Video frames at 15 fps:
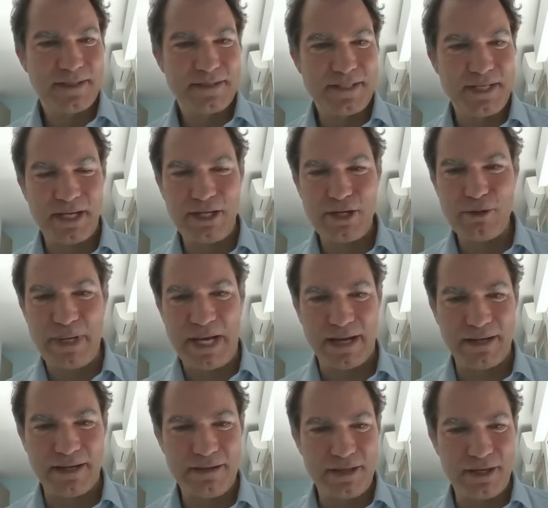Thierry, you're oh.
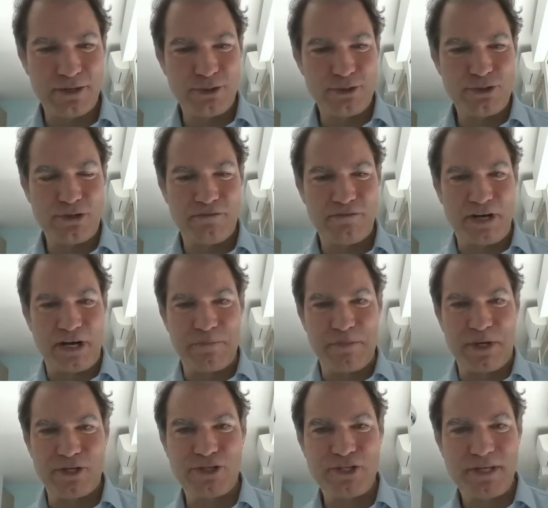back. Thank you so very
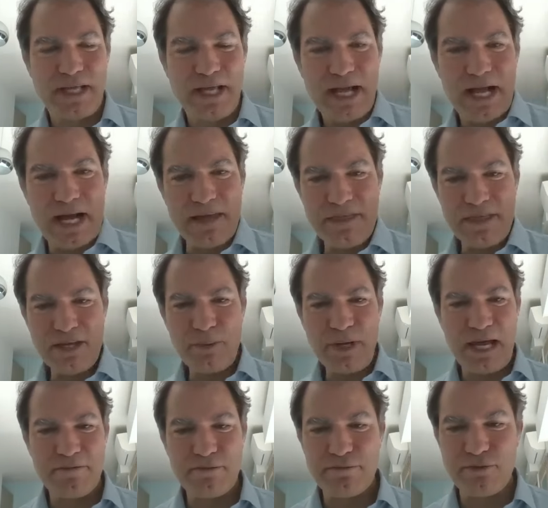much. I think we
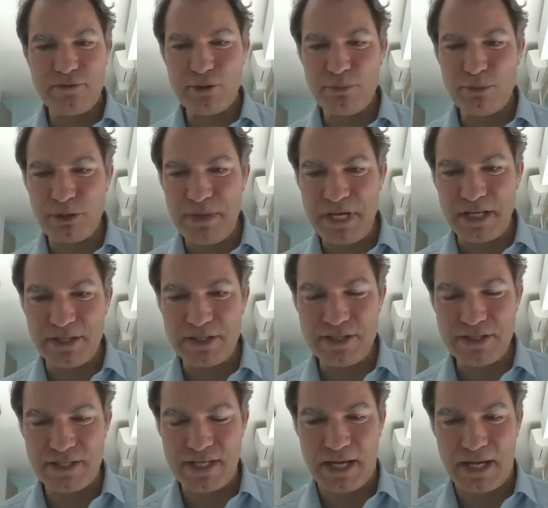have a few more
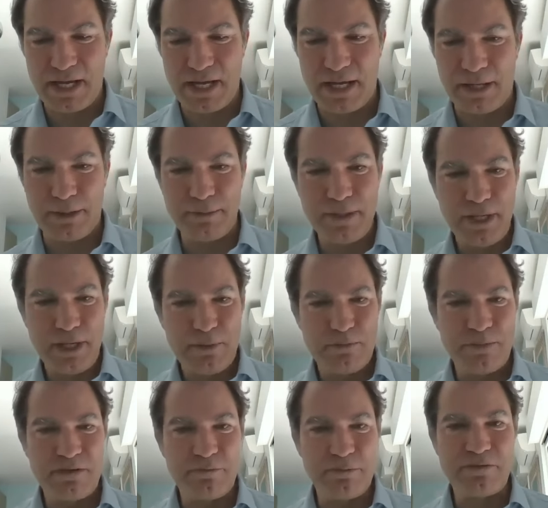minutes uh,
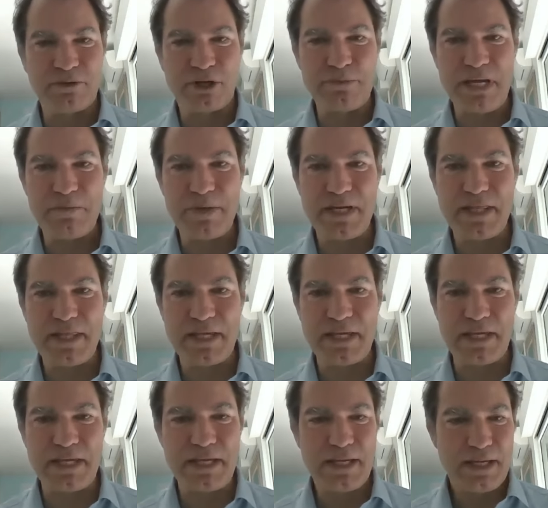be before maybe
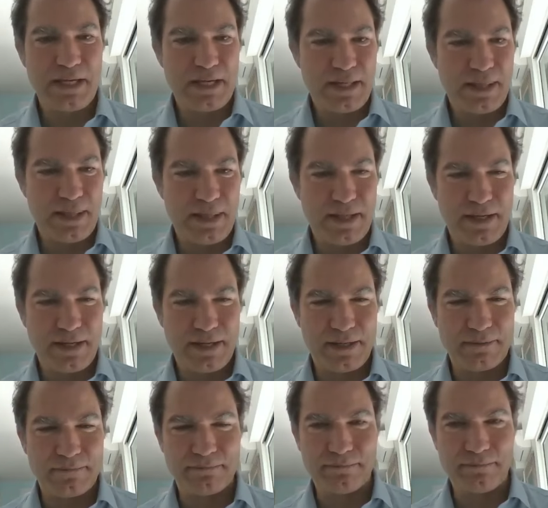the, the,
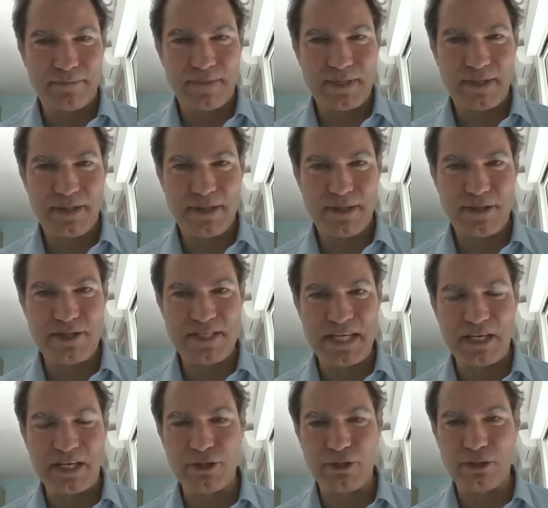um, the
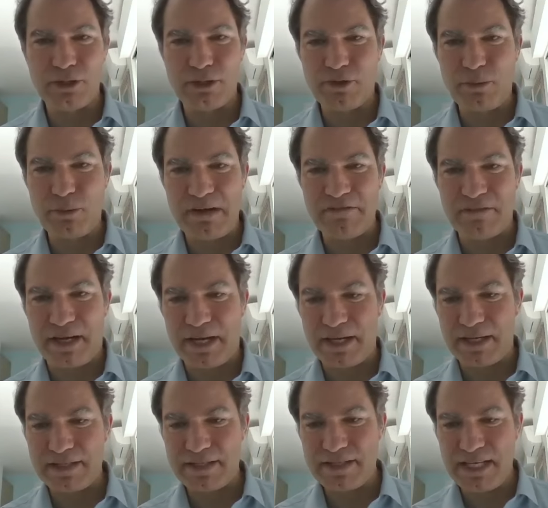signal of the Wi-Fi
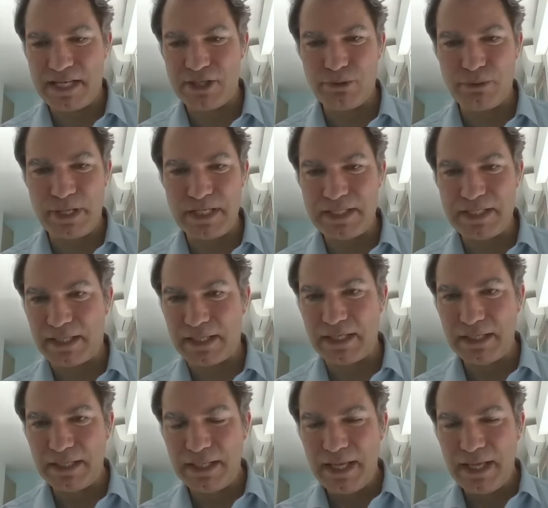is saturated.